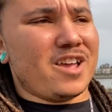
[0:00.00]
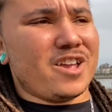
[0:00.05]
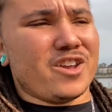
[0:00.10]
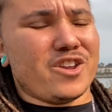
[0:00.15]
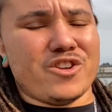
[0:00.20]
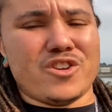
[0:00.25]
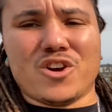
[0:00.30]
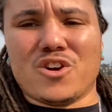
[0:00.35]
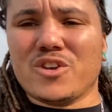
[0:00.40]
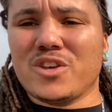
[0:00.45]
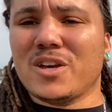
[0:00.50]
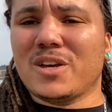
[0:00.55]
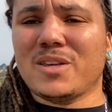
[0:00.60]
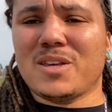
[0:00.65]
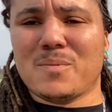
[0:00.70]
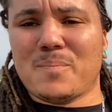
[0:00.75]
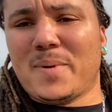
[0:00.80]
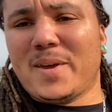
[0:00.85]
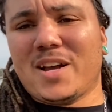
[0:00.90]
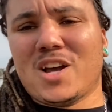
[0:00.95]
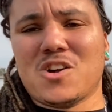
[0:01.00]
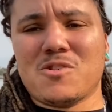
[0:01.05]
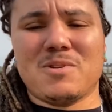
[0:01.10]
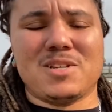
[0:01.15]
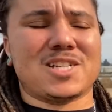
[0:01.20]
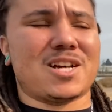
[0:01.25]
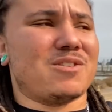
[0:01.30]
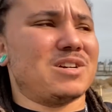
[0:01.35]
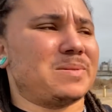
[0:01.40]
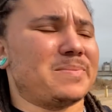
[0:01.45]
you know your, your big
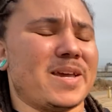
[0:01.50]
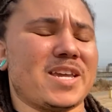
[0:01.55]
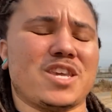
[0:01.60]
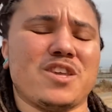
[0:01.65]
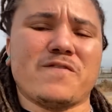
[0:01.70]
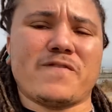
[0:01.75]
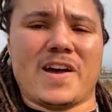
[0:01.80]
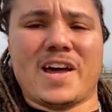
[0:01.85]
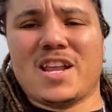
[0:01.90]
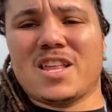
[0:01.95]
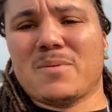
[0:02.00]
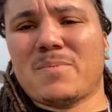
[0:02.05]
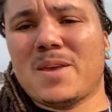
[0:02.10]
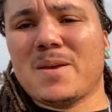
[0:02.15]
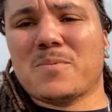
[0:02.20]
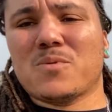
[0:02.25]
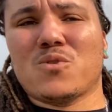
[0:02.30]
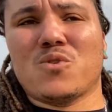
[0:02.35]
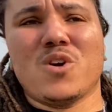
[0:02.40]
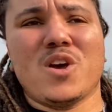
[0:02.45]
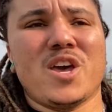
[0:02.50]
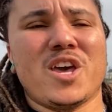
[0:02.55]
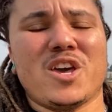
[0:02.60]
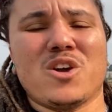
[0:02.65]
homies always make you fight other people